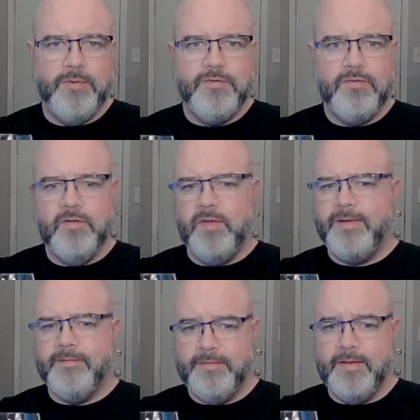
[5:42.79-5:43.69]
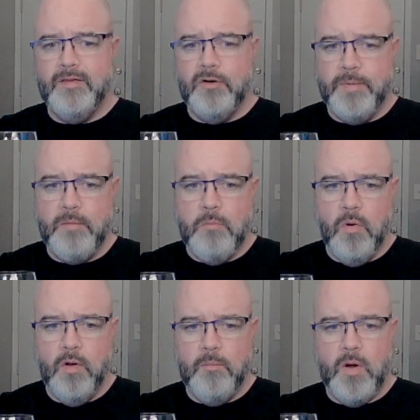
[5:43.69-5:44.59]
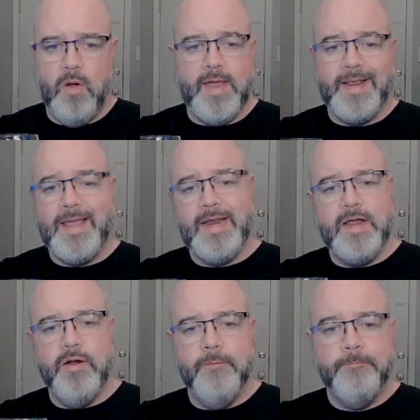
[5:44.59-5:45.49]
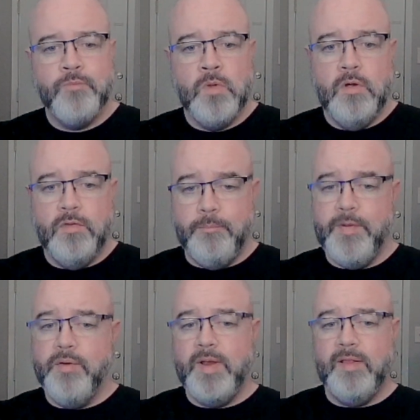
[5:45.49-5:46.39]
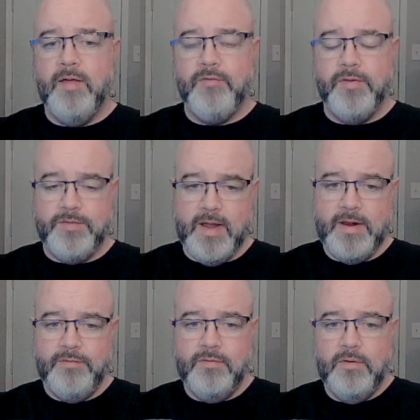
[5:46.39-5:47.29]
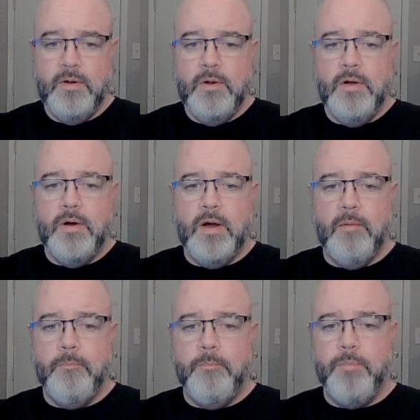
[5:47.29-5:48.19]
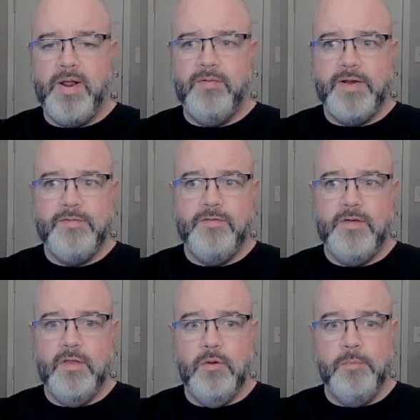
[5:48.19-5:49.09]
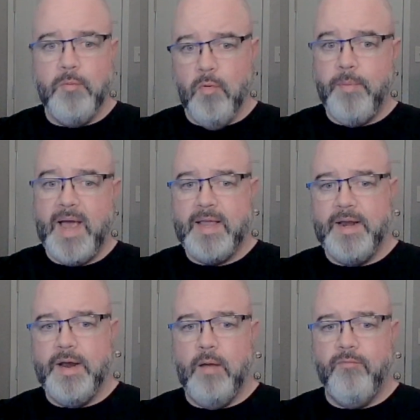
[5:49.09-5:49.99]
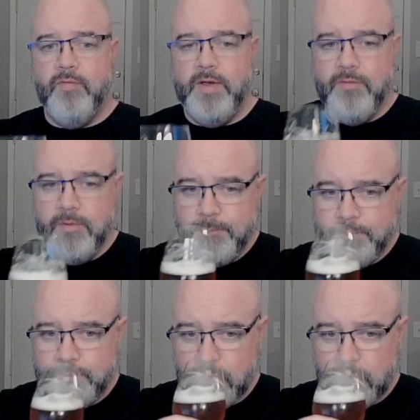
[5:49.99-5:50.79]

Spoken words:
I would still like to see a little bit more of the malt. And again, here, the bittering level is nice, but I'd like to see a little bit more back end hop flavor.